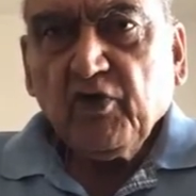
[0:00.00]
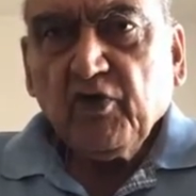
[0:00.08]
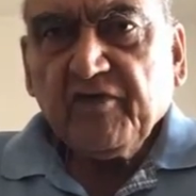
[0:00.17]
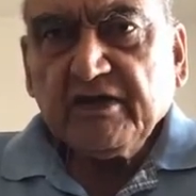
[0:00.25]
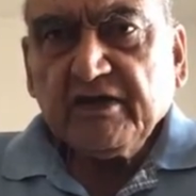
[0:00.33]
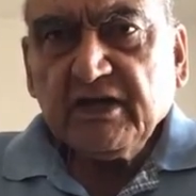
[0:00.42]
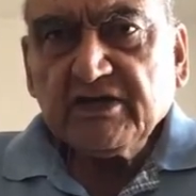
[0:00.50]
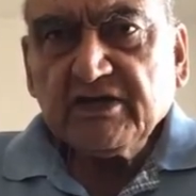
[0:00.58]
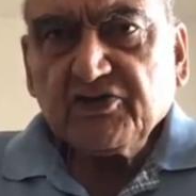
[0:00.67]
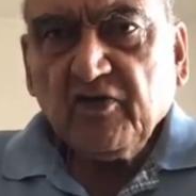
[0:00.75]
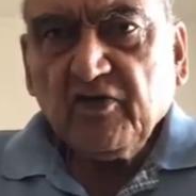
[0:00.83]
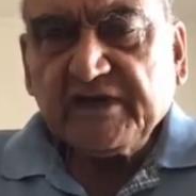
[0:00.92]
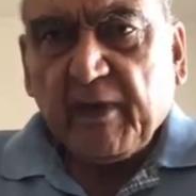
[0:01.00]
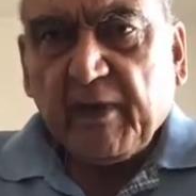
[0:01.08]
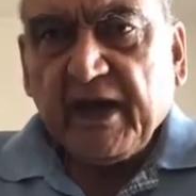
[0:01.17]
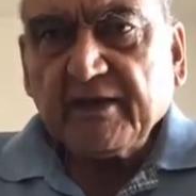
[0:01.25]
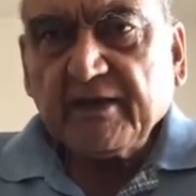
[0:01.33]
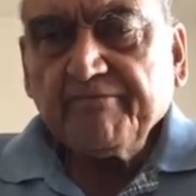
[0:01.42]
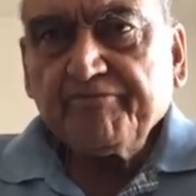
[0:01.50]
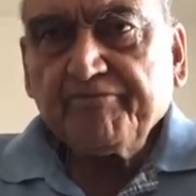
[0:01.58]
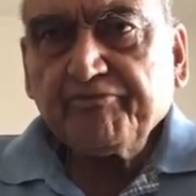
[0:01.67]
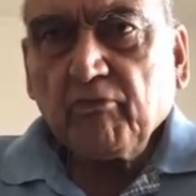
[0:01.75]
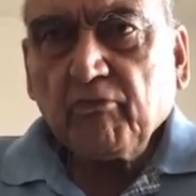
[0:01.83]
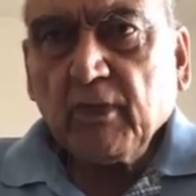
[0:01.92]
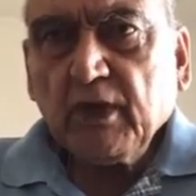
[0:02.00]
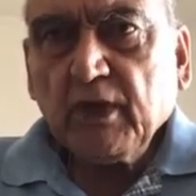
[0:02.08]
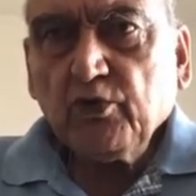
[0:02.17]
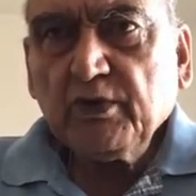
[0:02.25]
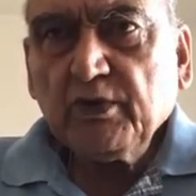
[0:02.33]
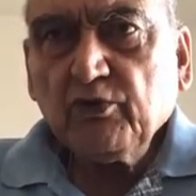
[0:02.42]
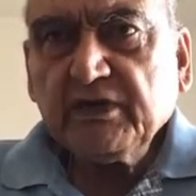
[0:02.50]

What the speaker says: If you have read the history of Japan, you